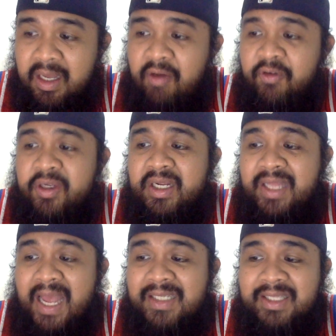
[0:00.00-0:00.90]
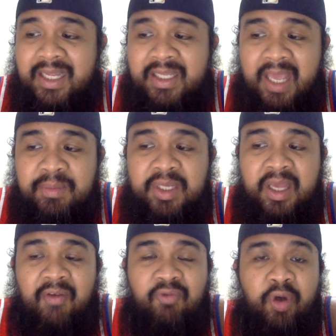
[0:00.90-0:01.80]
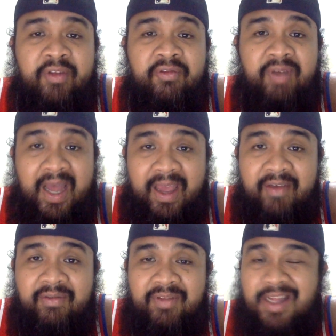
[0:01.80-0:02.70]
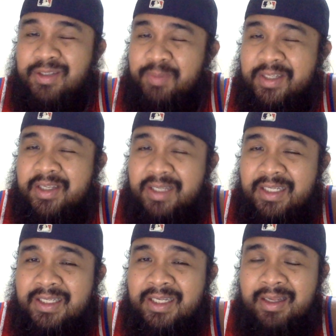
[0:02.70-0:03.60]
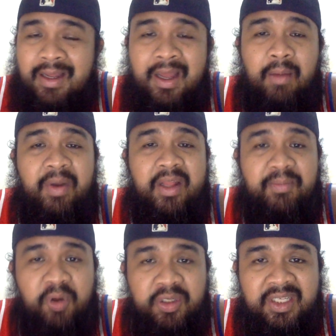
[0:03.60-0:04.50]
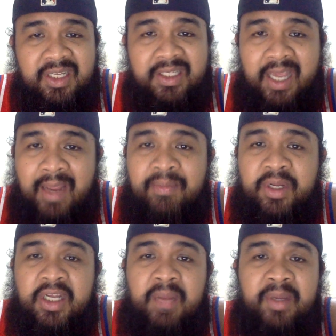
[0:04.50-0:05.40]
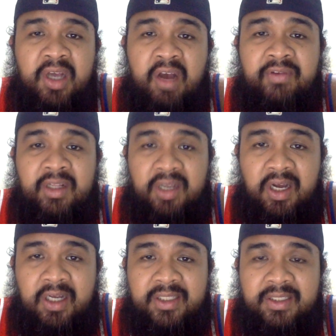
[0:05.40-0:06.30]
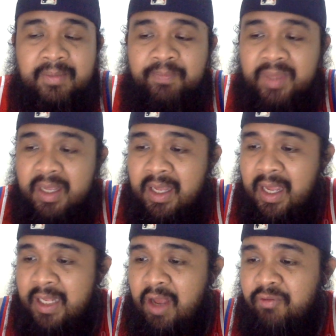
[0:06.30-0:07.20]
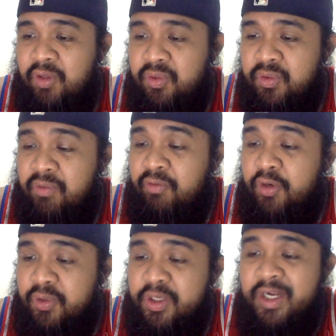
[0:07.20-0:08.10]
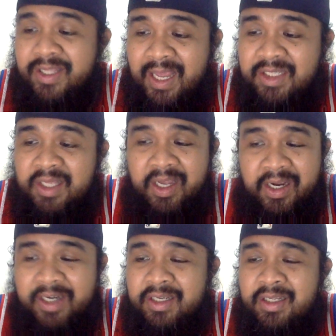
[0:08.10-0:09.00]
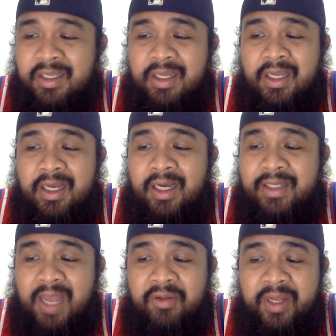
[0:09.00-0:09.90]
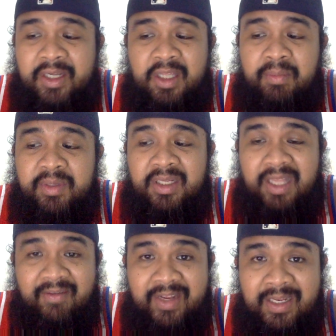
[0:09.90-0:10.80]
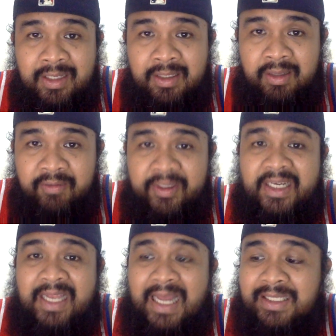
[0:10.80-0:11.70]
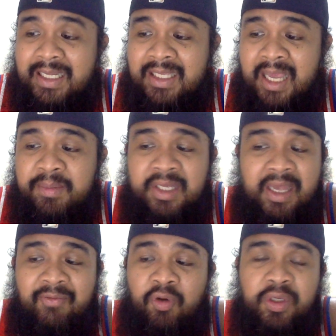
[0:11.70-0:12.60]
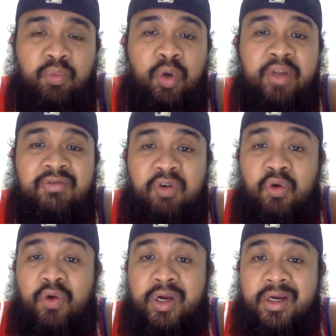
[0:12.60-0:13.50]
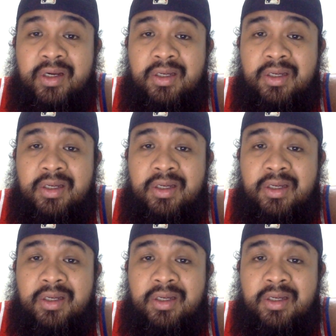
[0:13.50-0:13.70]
For their last 10 games, they have won 5. That's pretty decent. But approaching this game, they're coming off a loss. Now, for New York Knicks, they are down there at number 11. For their last 10 games, they have only won 4.